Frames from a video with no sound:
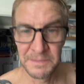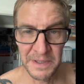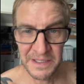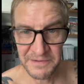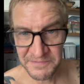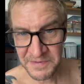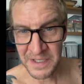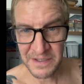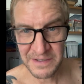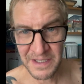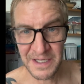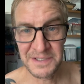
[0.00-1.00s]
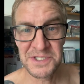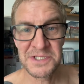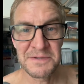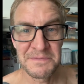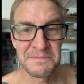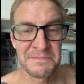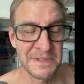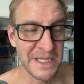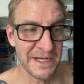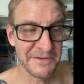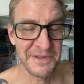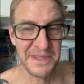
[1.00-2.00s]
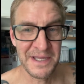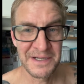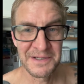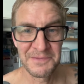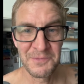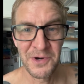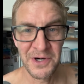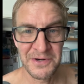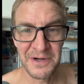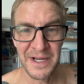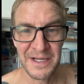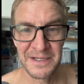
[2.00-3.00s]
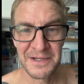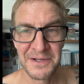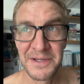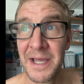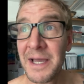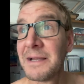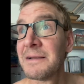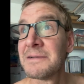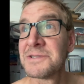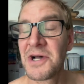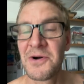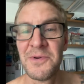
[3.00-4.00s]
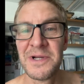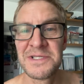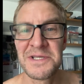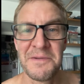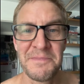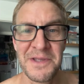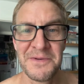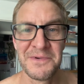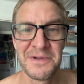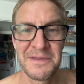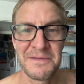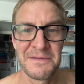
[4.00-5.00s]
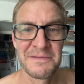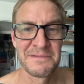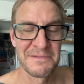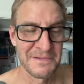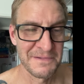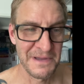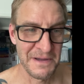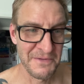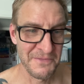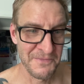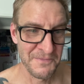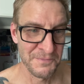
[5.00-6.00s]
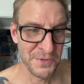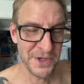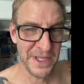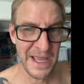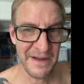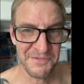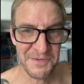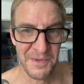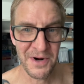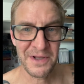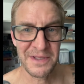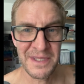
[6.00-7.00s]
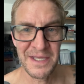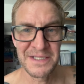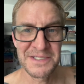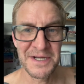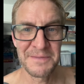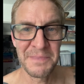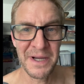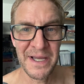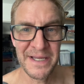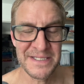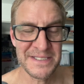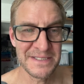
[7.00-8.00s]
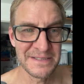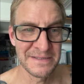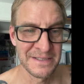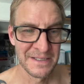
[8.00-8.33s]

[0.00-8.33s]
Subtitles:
bit of here and there just to get everything to work right and all that. It's always something with putting aftermarket things on bikes and,